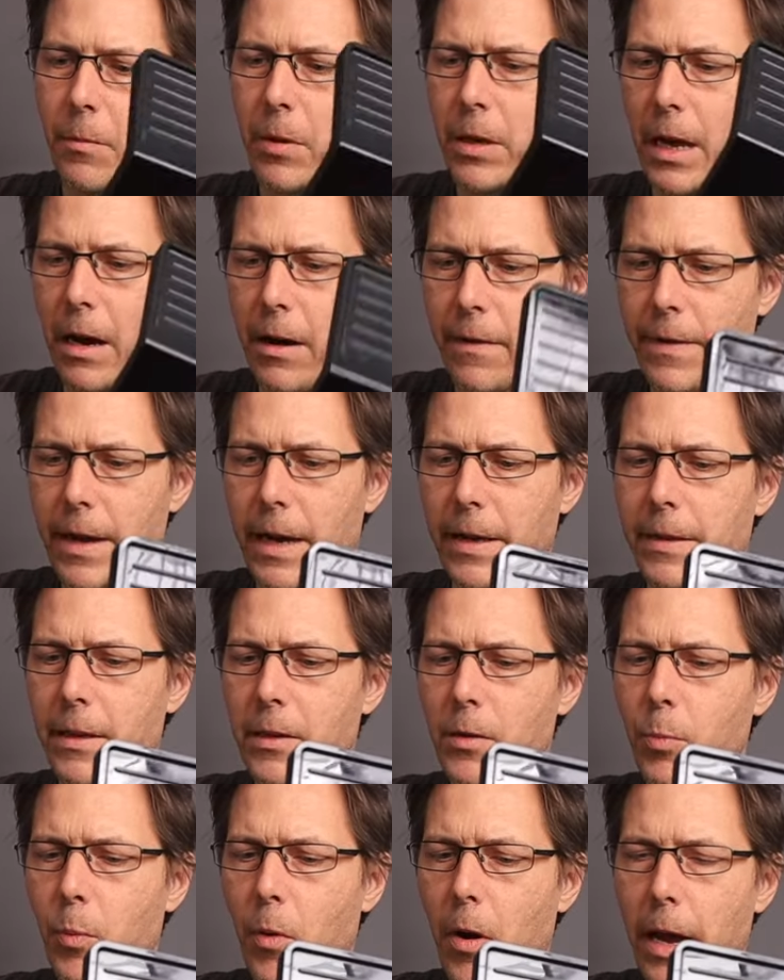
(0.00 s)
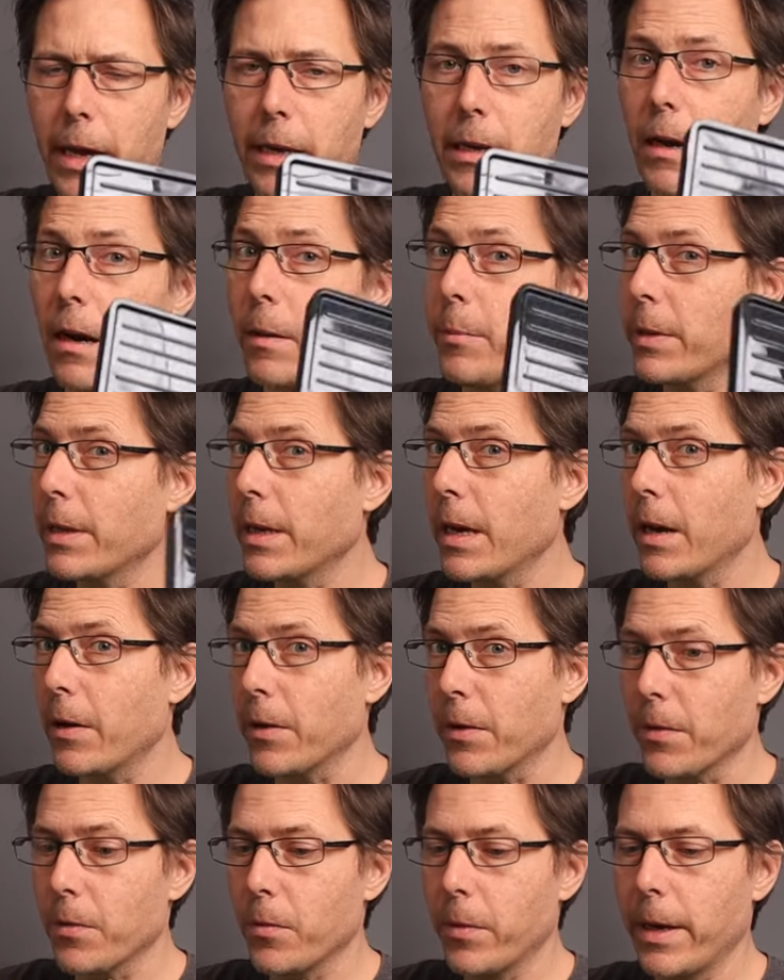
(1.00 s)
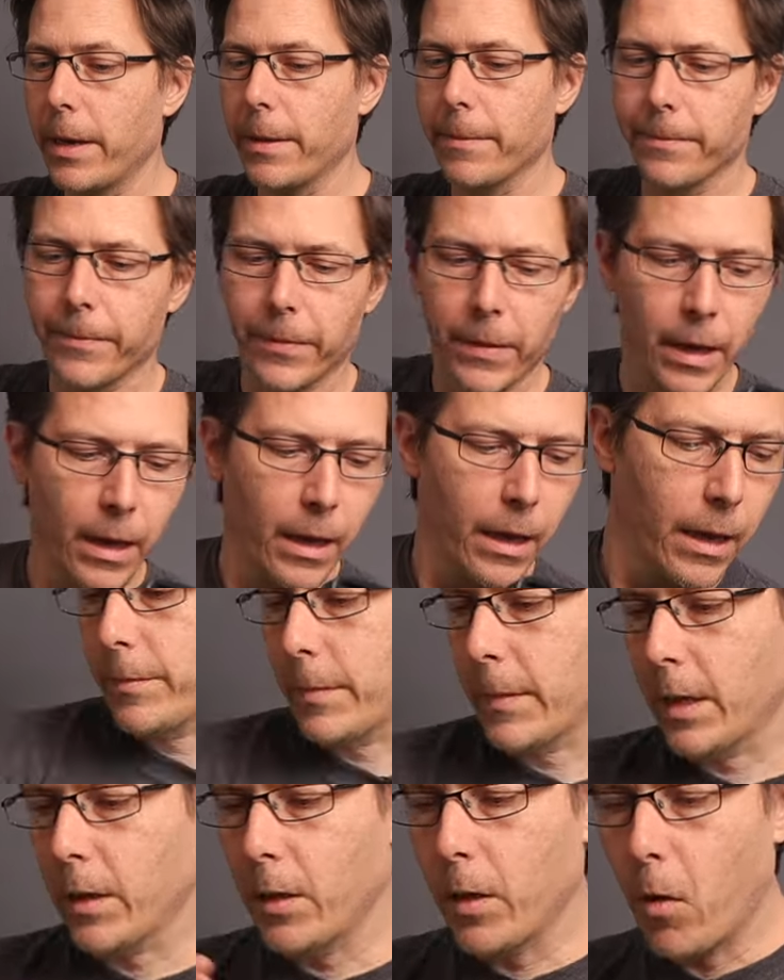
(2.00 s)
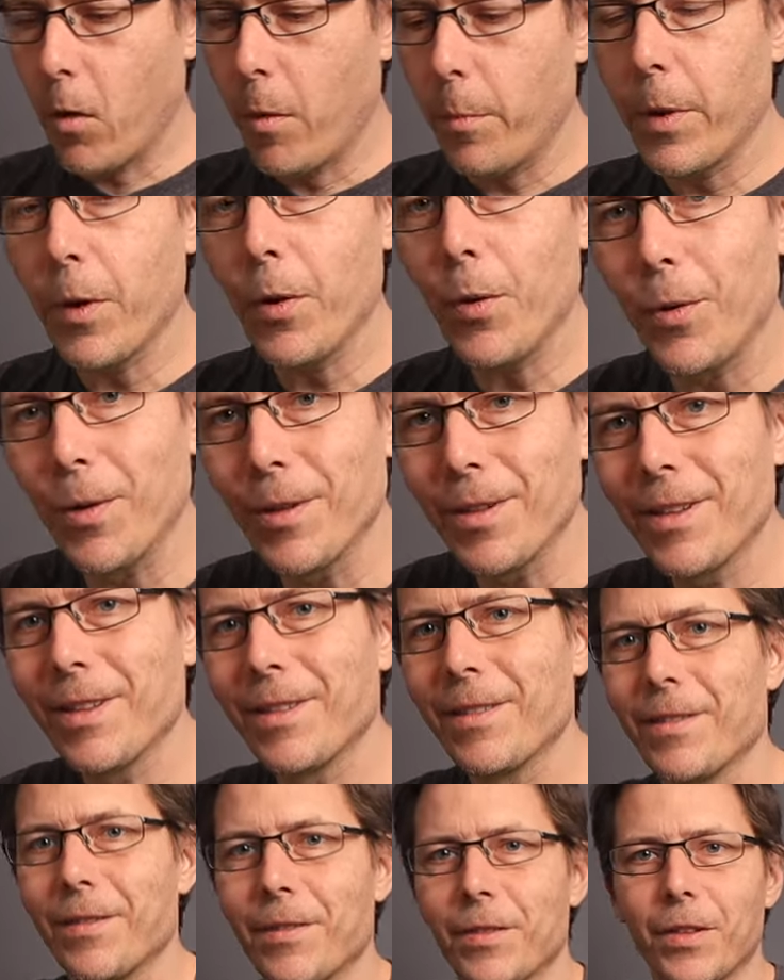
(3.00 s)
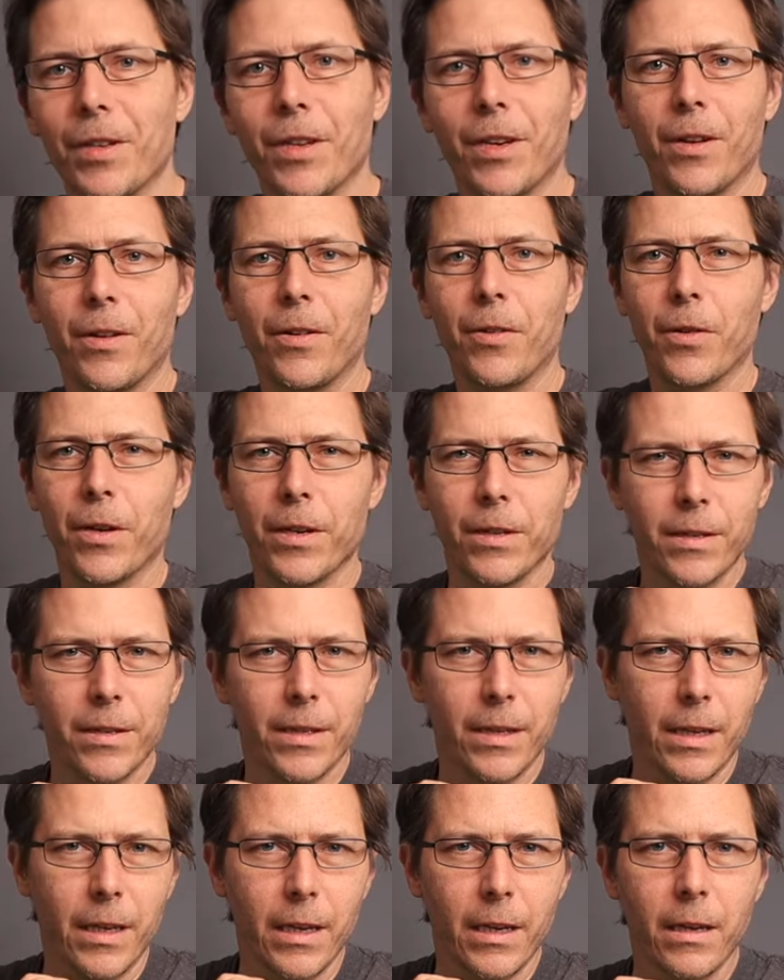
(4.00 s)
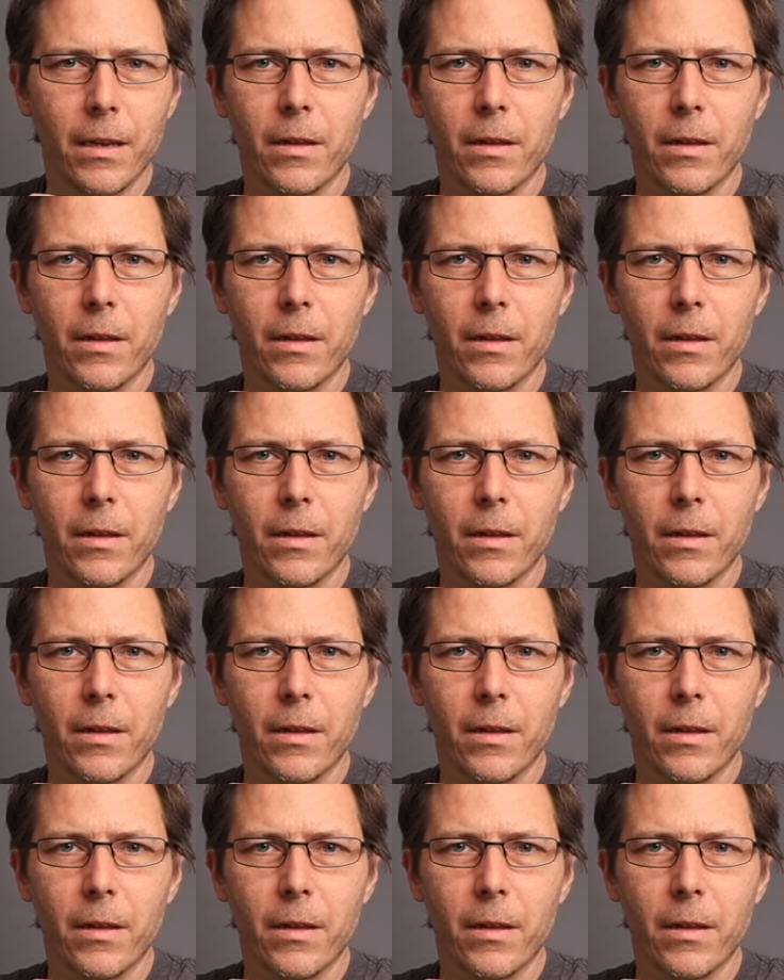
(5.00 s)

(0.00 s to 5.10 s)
But now I've got this pried up and out of the way. Lo and behold, here you can see